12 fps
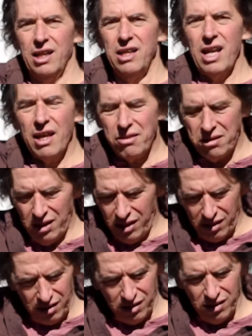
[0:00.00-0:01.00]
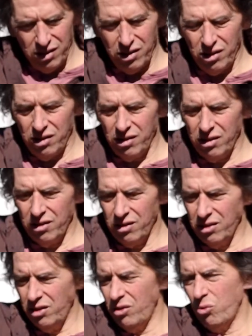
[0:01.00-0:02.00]
nothing
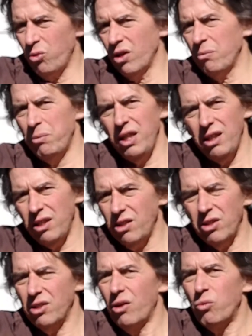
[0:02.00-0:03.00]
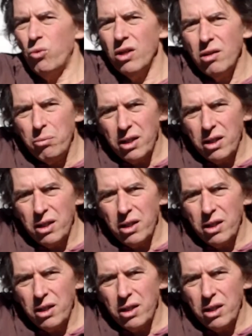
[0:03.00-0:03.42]
you want to be. You don't want to be